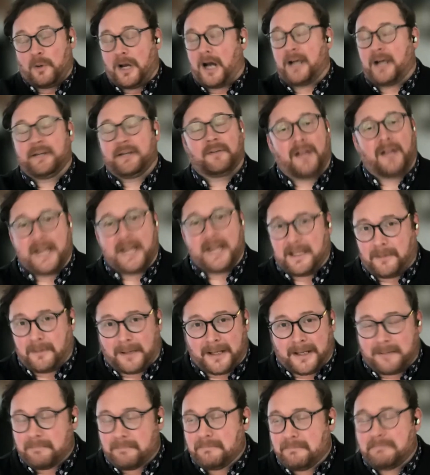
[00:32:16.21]

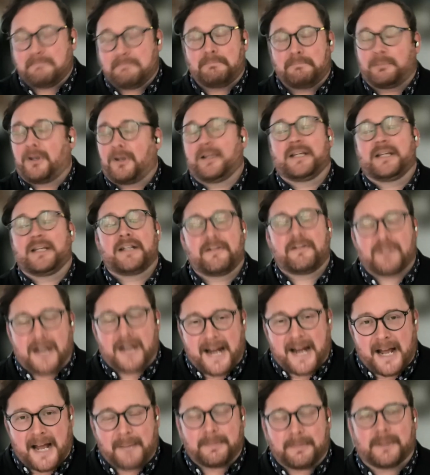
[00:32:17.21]
Unlikely, probably never
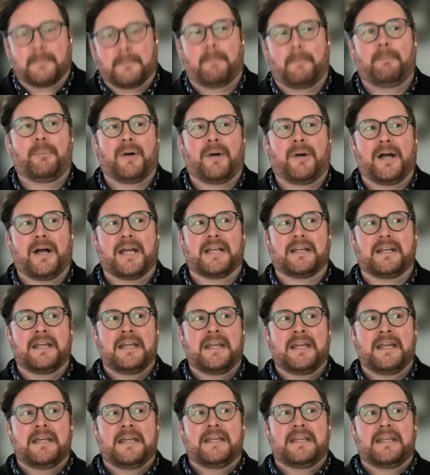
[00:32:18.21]
happen. But,
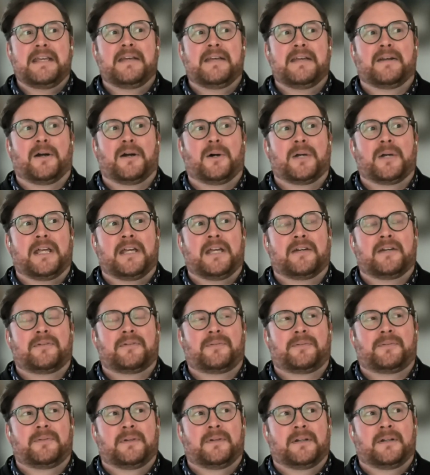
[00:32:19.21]
you know,
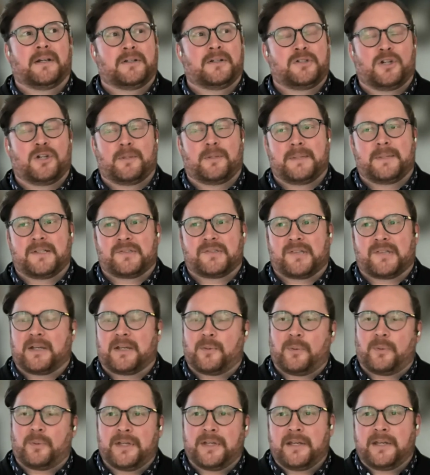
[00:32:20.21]
if Adobe is
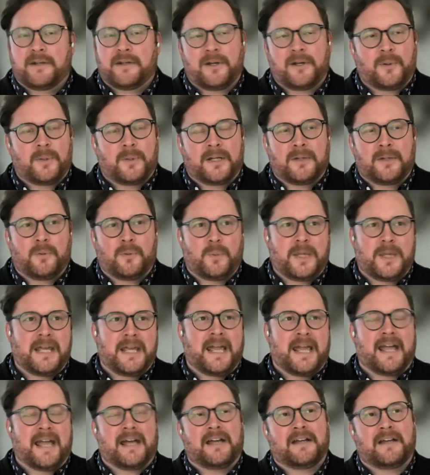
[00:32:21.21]
like, well, you know what, we
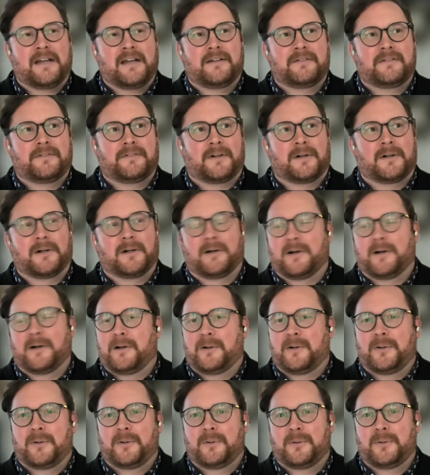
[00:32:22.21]
have our
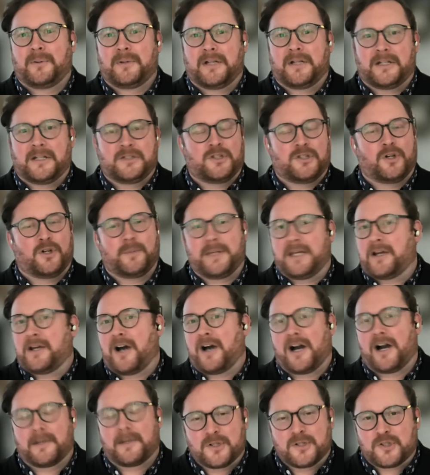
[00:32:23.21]
own Adobe
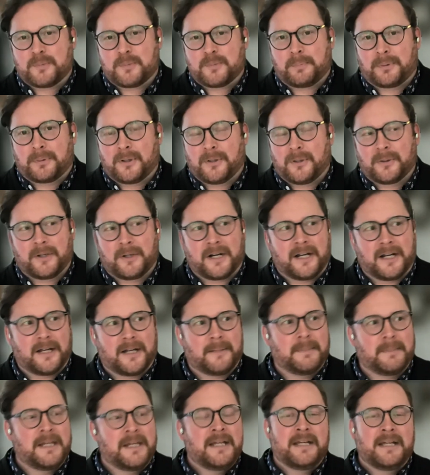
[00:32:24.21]
Commerce
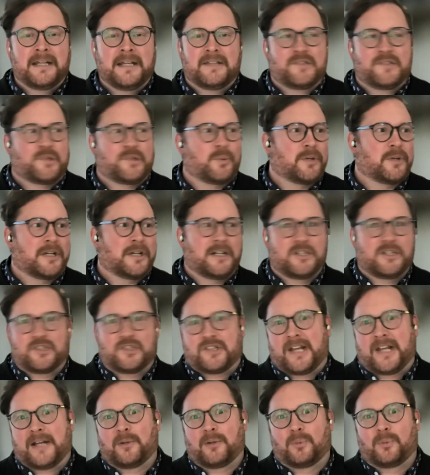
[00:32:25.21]
program, so we're going to
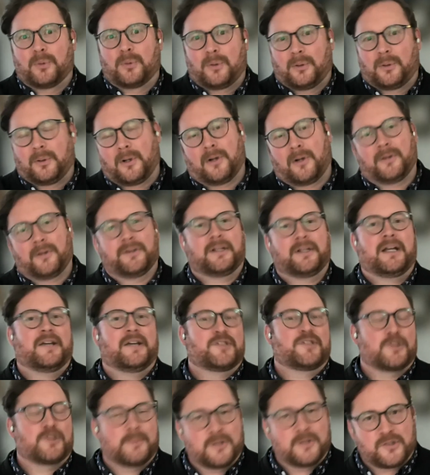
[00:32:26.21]
just kind of roll all the
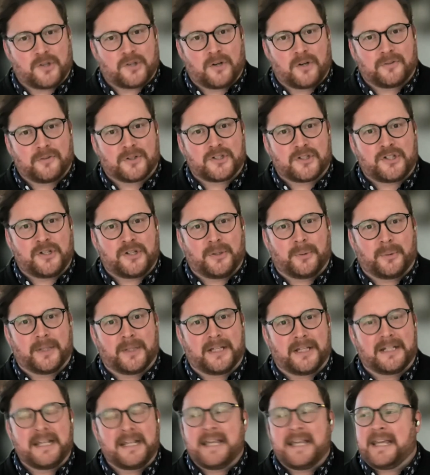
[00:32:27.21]
customers over to
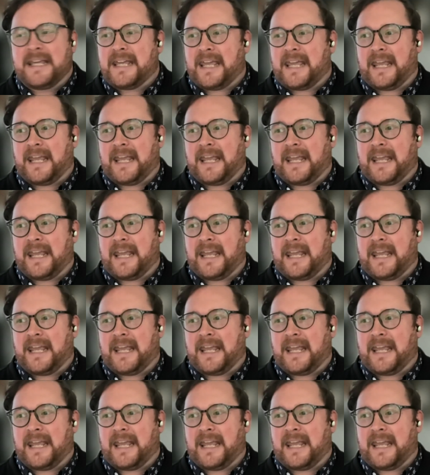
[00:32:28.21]
it.